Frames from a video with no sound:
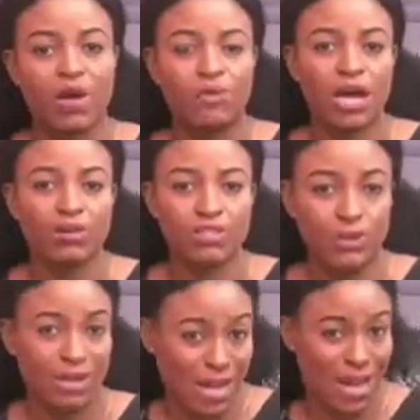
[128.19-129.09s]
We are also
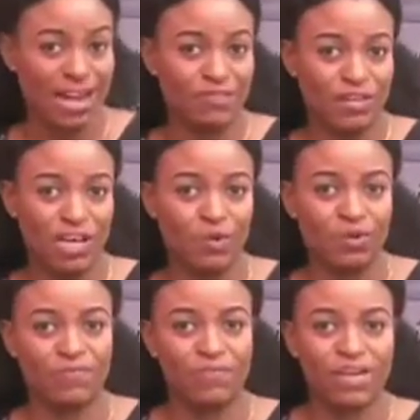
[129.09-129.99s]
live now on
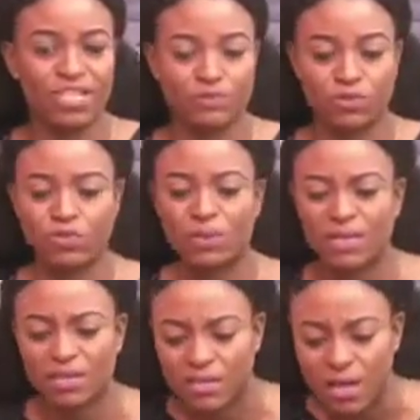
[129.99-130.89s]
Facebook. So
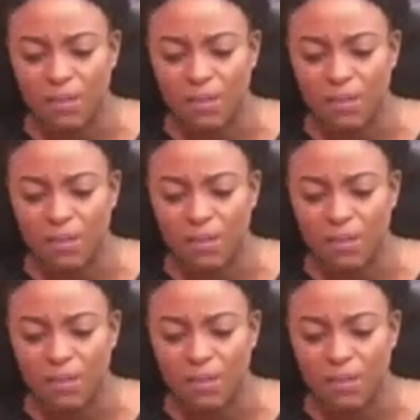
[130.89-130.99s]
please,